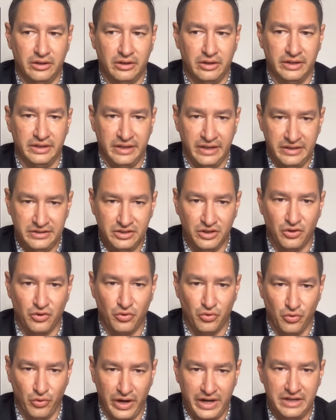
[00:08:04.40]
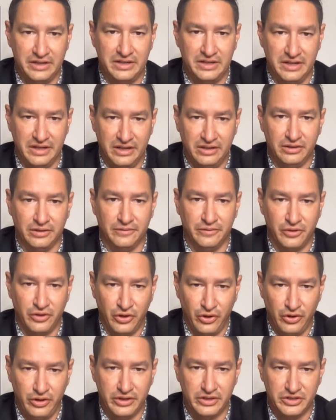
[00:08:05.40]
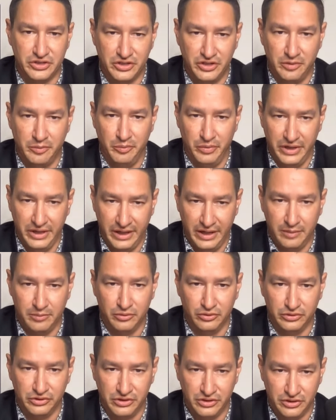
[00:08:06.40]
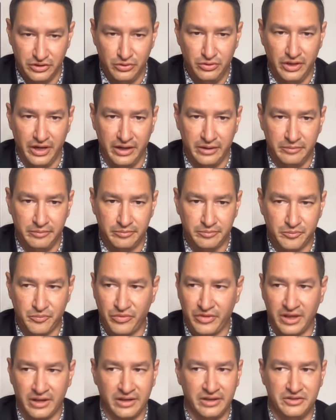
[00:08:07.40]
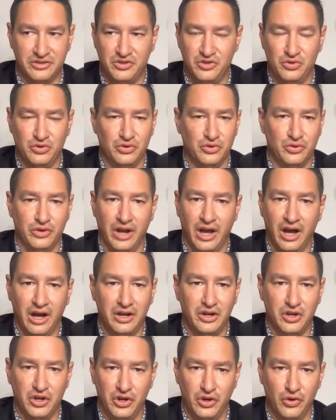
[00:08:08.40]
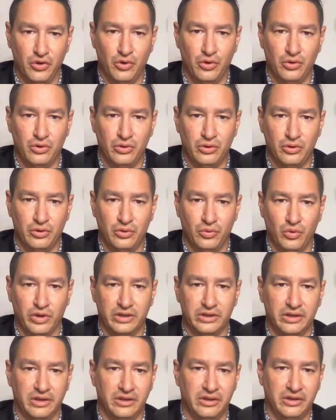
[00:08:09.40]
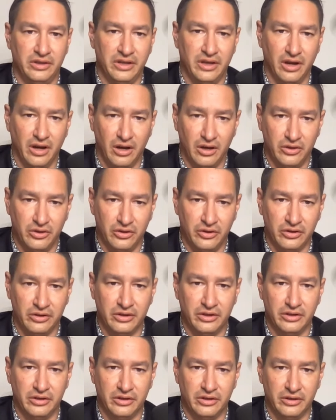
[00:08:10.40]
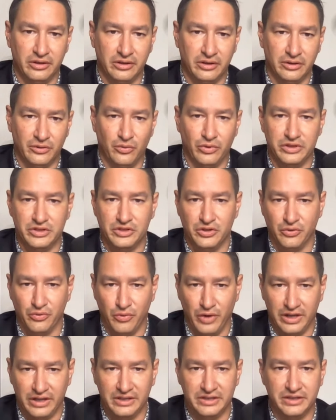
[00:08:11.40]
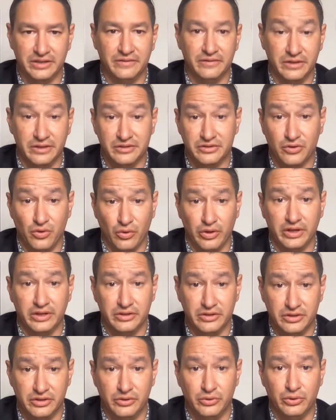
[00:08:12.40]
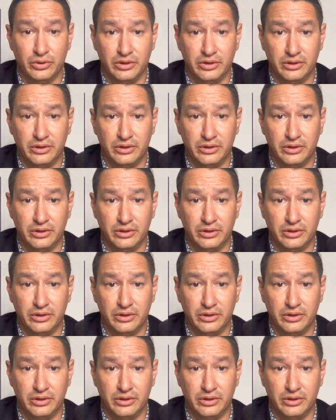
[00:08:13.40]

It takes a great deal of courage to be able to do that because you do not know what the other, what your relative is going to do.